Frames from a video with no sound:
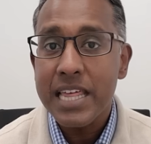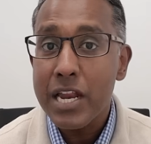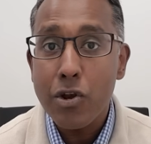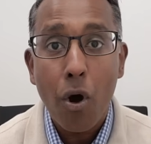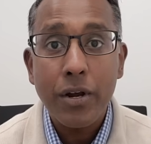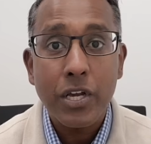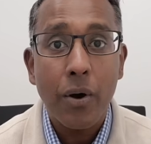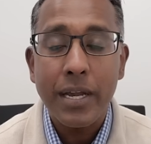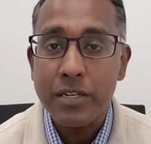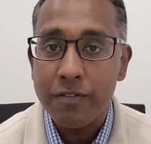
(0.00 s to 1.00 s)
They're not
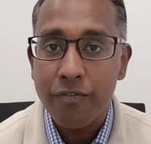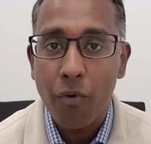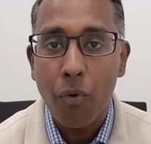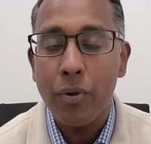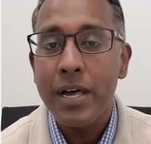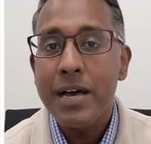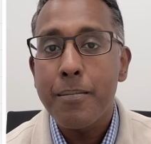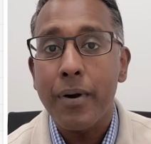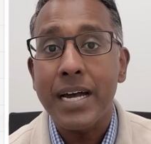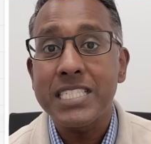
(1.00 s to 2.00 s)
going to fall.
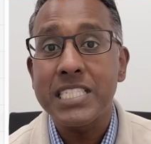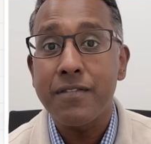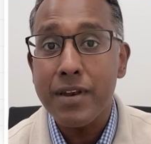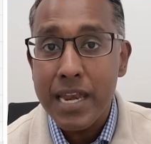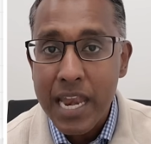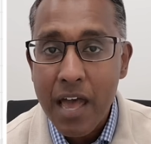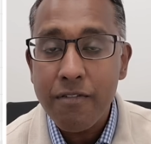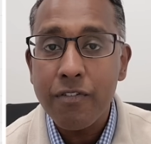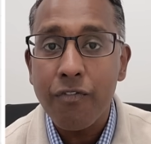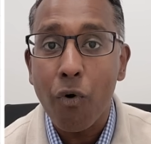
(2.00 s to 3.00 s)
Prices have
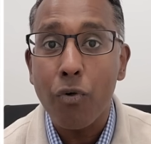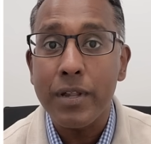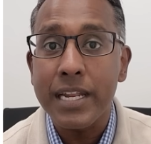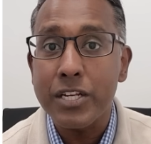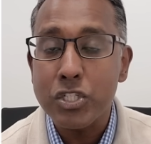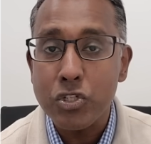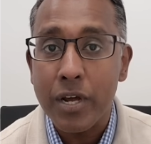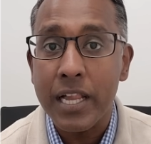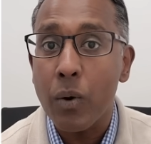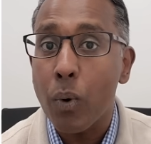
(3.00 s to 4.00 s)
never fallen in
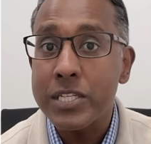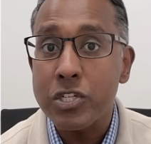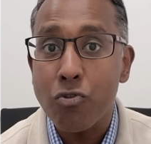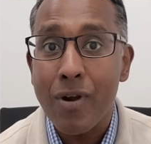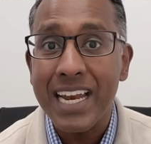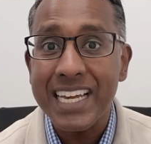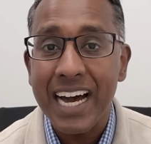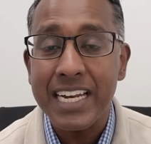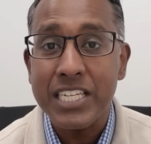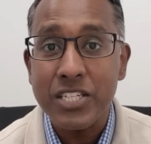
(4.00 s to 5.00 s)
Australia once a rate
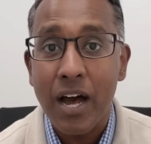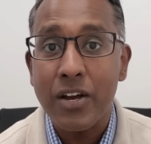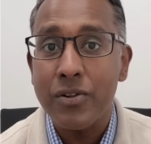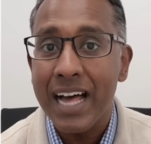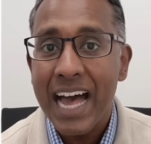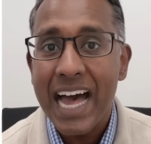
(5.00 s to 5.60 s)
cutting cycle